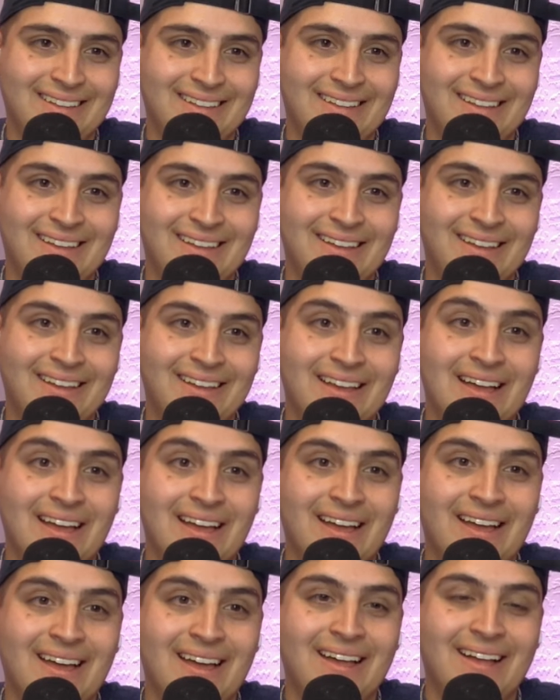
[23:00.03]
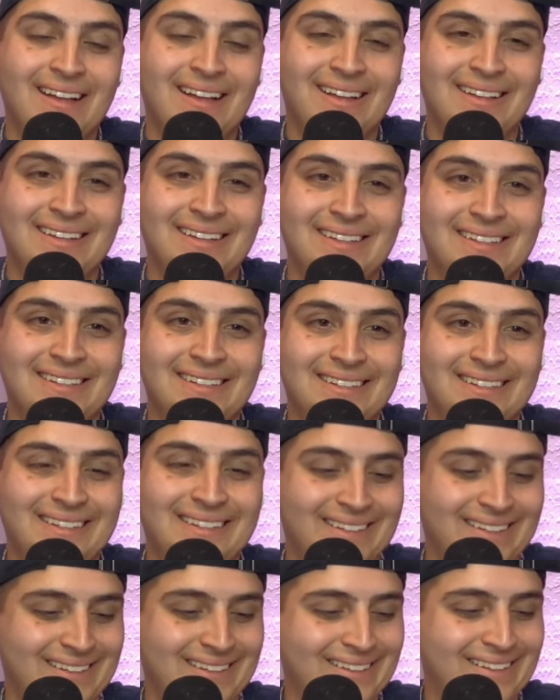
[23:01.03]

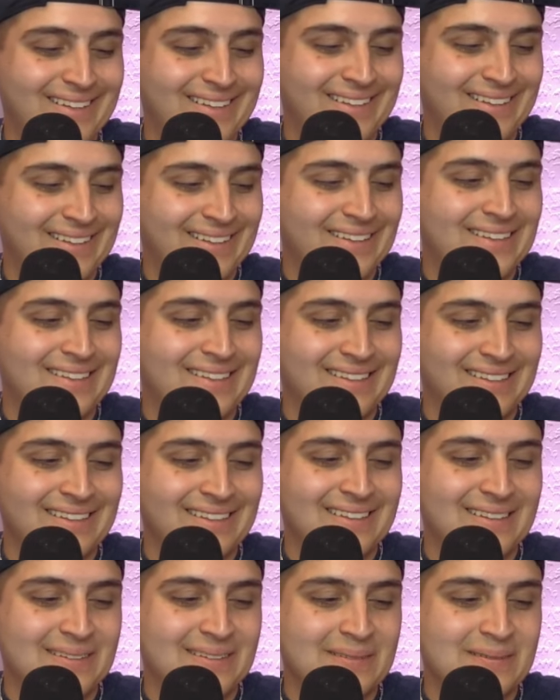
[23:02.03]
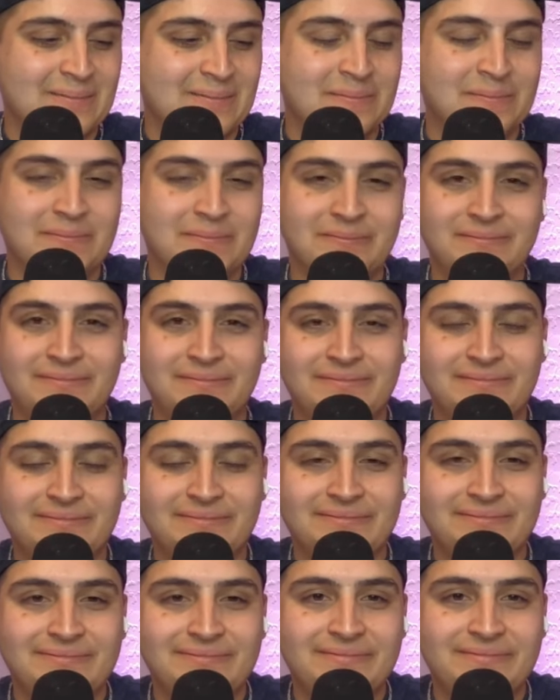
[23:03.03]

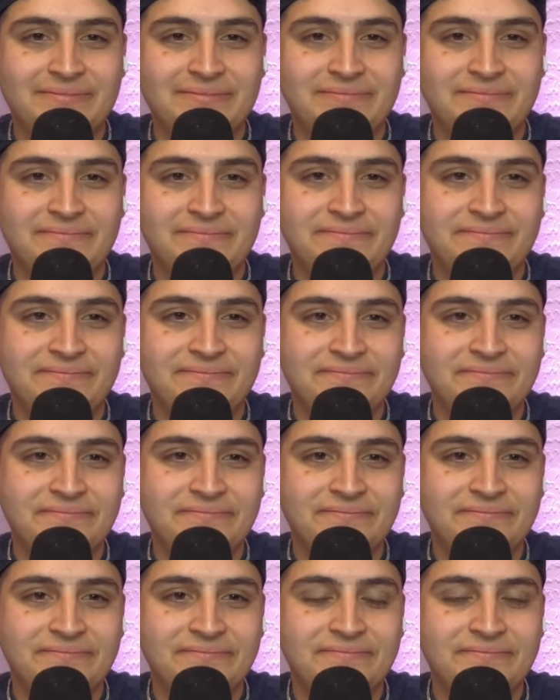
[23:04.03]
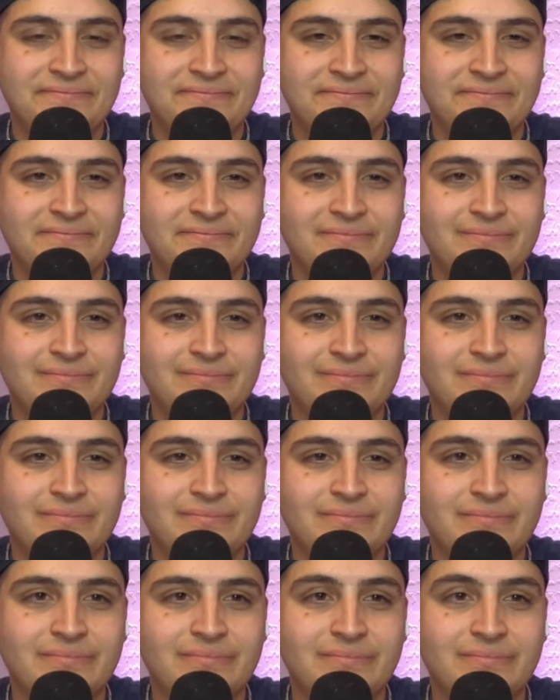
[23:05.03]

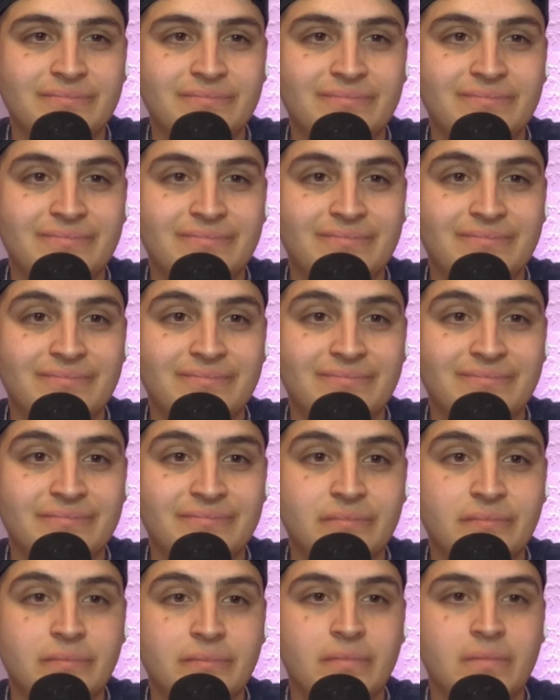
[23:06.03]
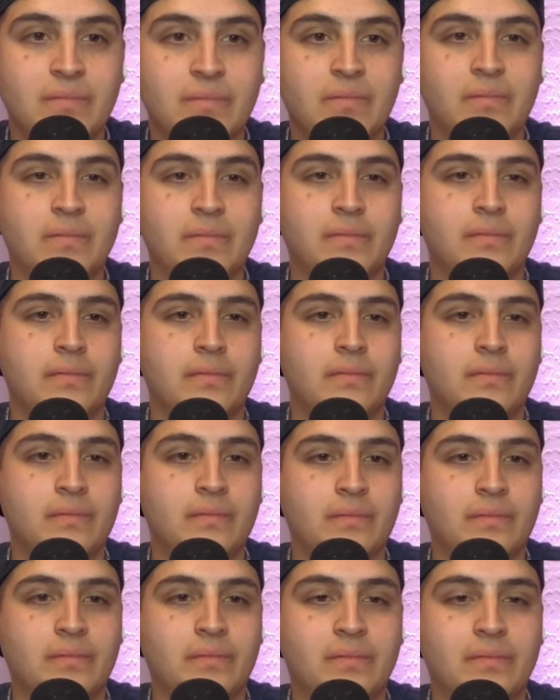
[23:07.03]
(not speaking)